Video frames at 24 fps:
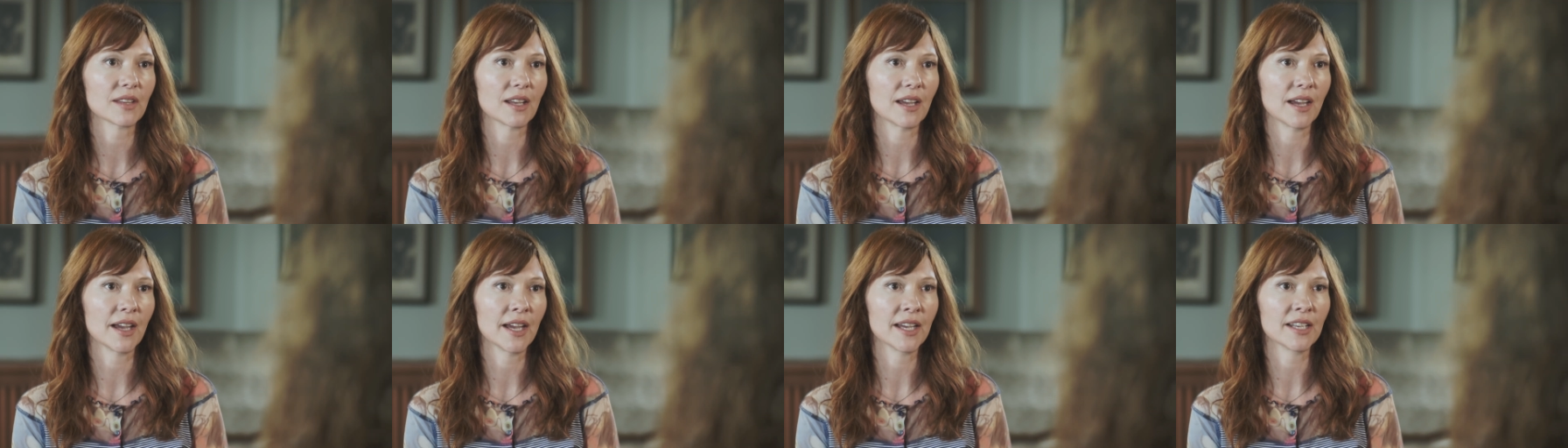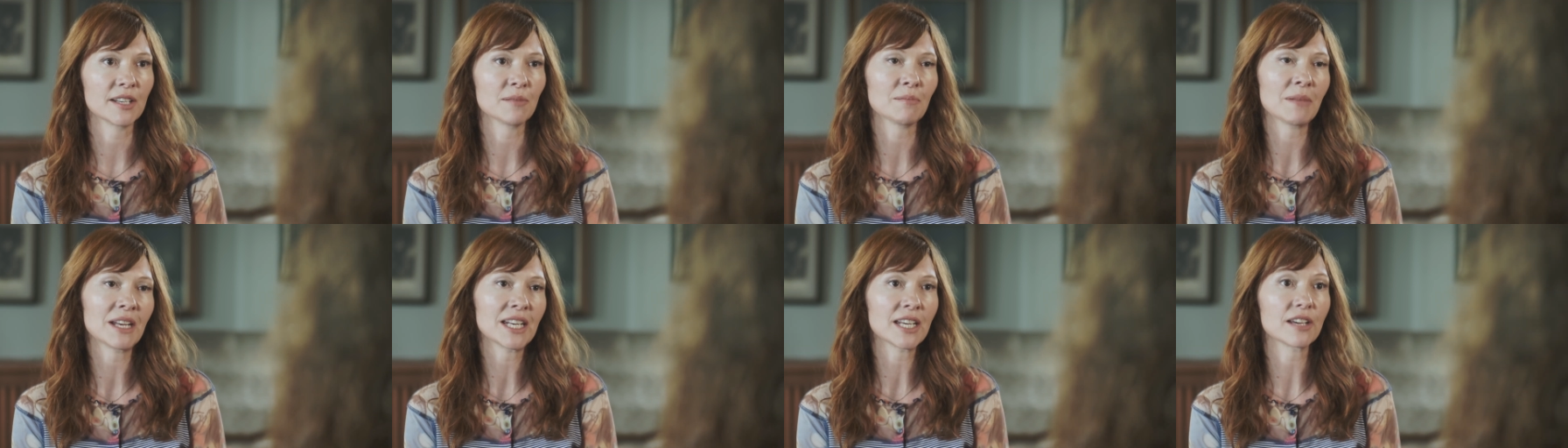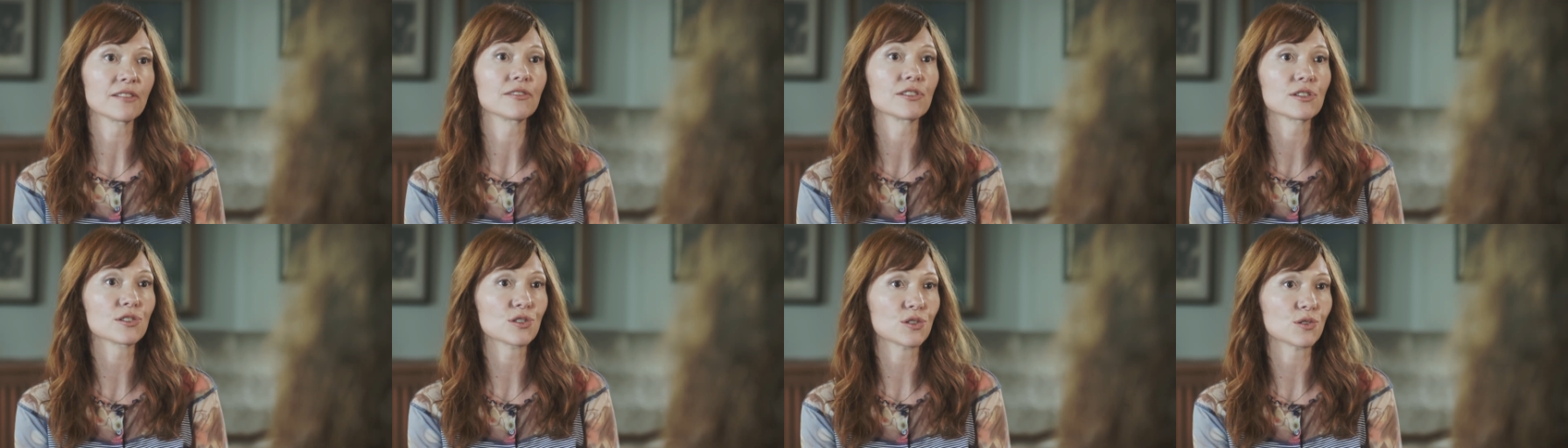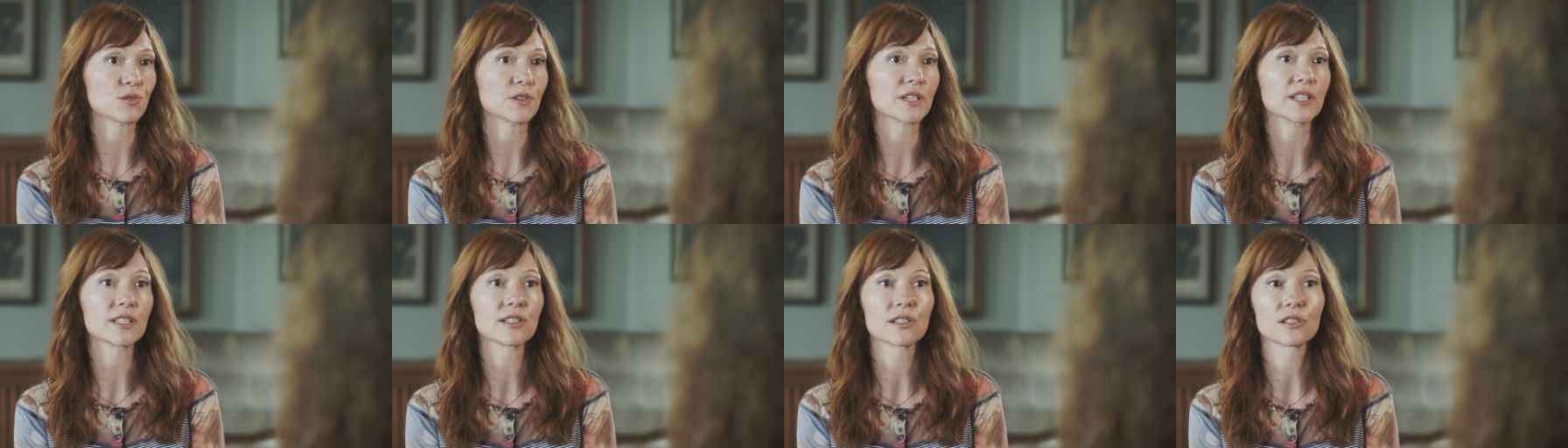And many of those
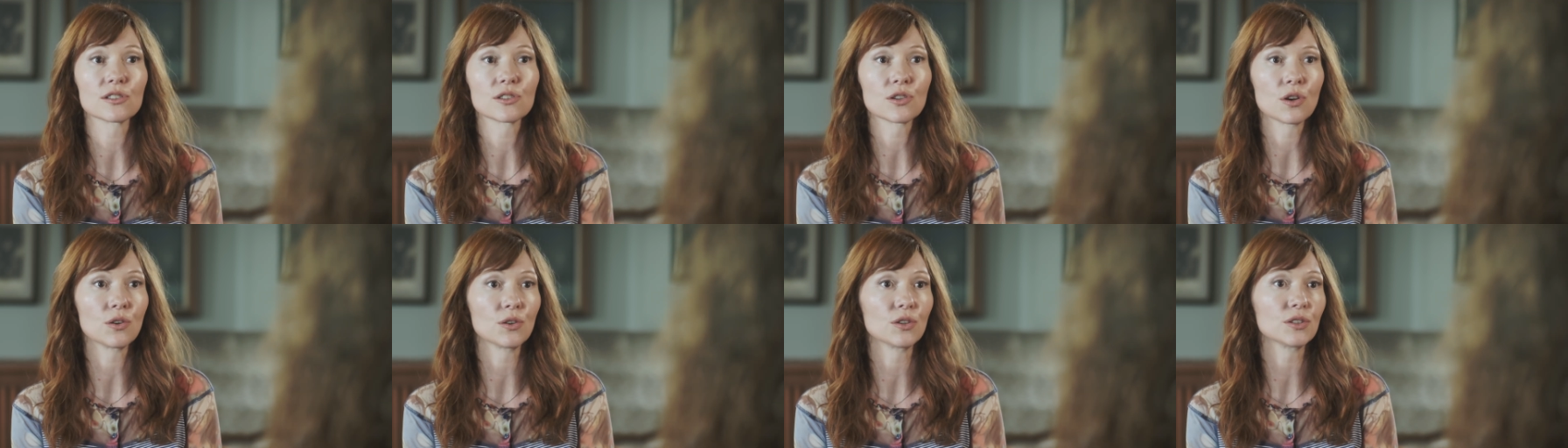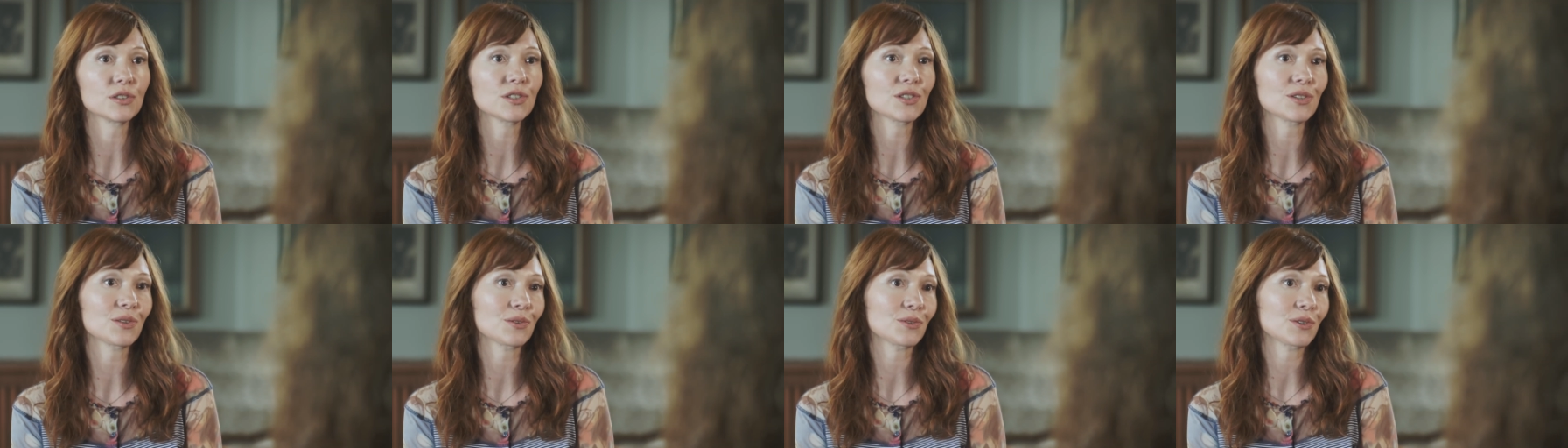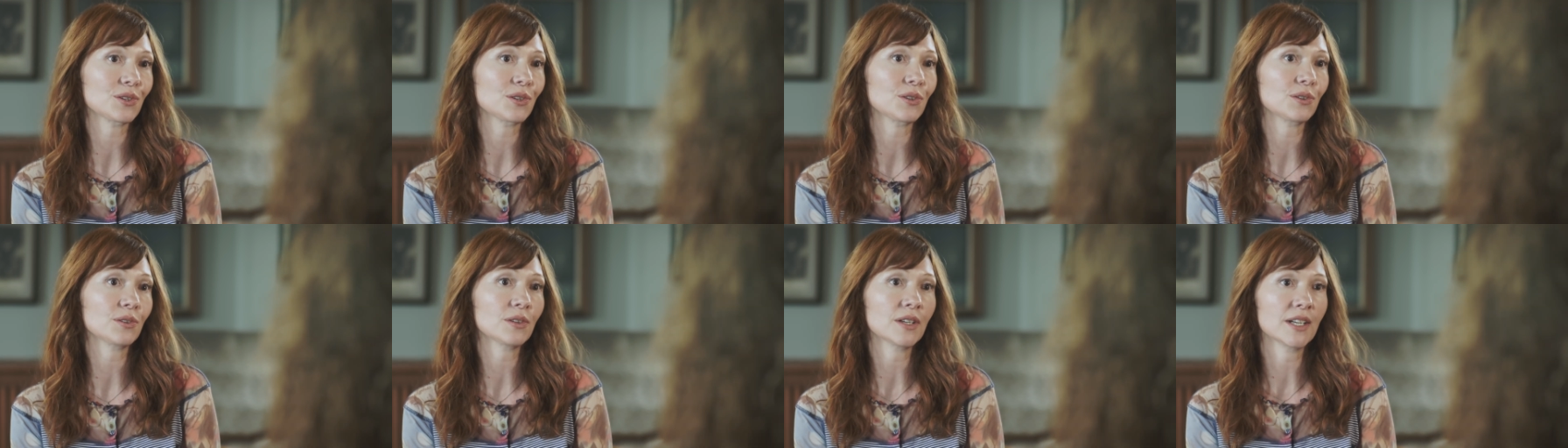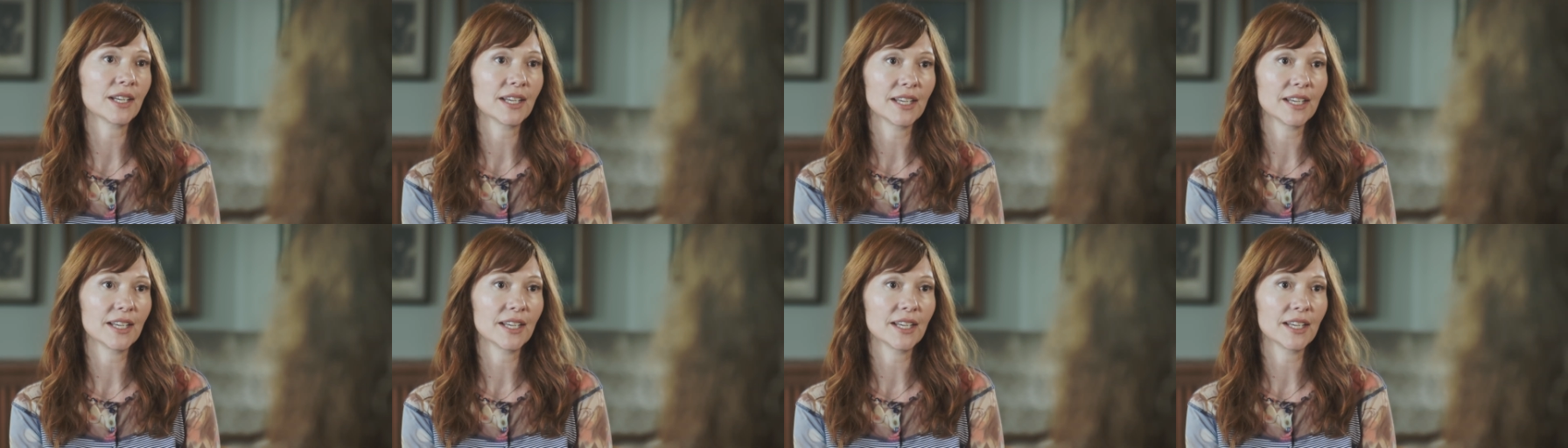stories are told through,